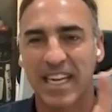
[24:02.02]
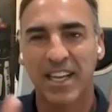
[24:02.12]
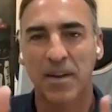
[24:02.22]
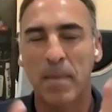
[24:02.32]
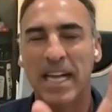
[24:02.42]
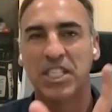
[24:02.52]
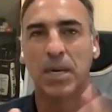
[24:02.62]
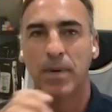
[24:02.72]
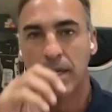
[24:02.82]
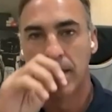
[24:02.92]
a little
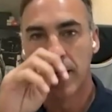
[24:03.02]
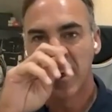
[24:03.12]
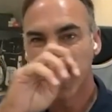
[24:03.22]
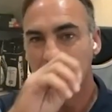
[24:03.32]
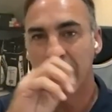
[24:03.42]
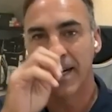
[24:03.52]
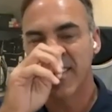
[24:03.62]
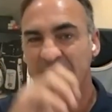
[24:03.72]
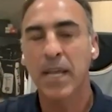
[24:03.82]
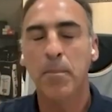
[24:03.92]
matchup,
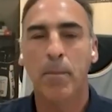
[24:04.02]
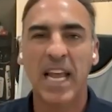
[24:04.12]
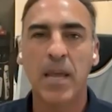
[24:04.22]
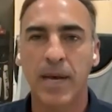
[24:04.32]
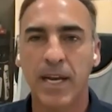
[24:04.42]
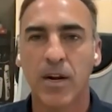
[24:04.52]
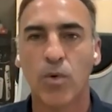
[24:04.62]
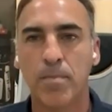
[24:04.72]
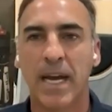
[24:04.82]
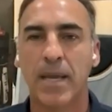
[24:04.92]
that I play better
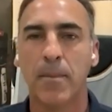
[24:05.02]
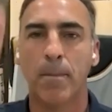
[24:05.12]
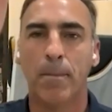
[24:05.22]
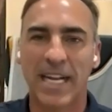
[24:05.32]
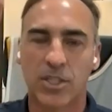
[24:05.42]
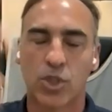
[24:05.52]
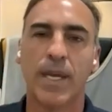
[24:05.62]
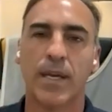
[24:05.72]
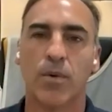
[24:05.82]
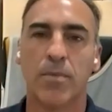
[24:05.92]
with my bad
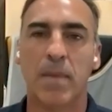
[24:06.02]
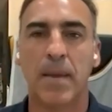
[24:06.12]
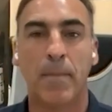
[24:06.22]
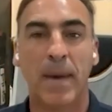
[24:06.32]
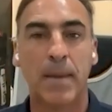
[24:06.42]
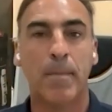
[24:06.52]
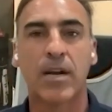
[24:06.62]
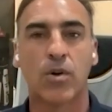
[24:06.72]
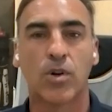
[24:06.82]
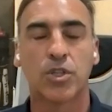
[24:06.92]
swing, with my bad
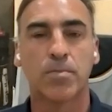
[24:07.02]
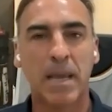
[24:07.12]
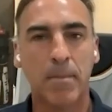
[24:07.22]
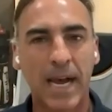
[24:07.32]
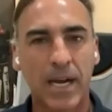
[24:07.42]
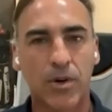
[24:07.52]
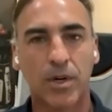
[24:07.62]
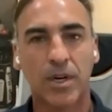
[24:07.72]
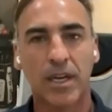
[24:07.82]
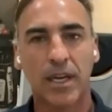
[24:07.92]
macro, because my
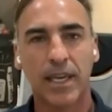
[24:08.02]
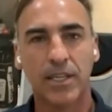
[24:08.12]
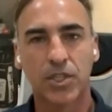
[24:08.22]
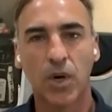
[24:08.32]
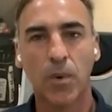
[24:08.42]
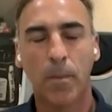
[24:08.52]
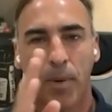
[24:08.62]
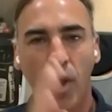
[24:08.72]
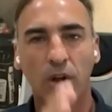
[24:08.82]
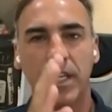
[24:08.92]
macro is so
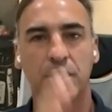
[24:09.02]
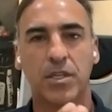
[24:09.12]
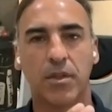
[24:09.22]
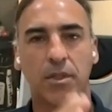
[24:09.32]
polished